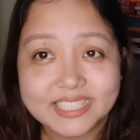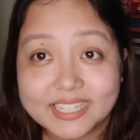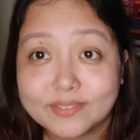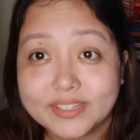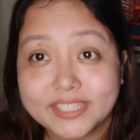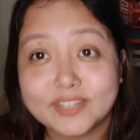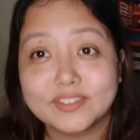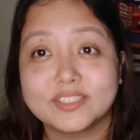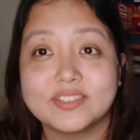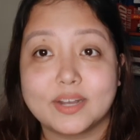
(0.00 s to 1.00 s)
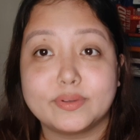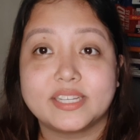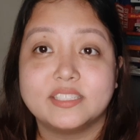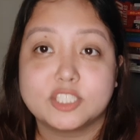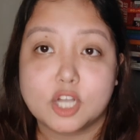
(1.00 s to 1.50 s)
that we know so that we
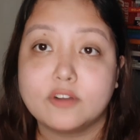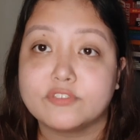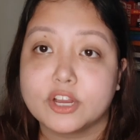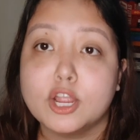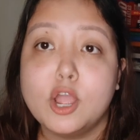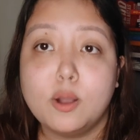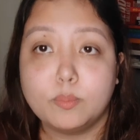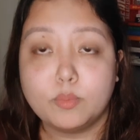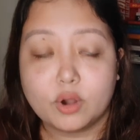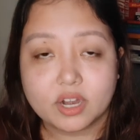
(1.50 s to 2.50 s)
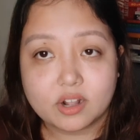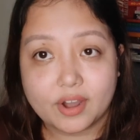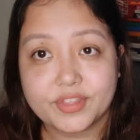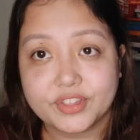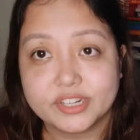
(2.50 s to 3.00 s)
can discover more
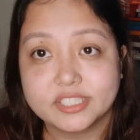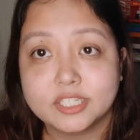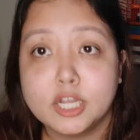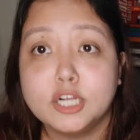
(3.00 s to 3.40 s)
authors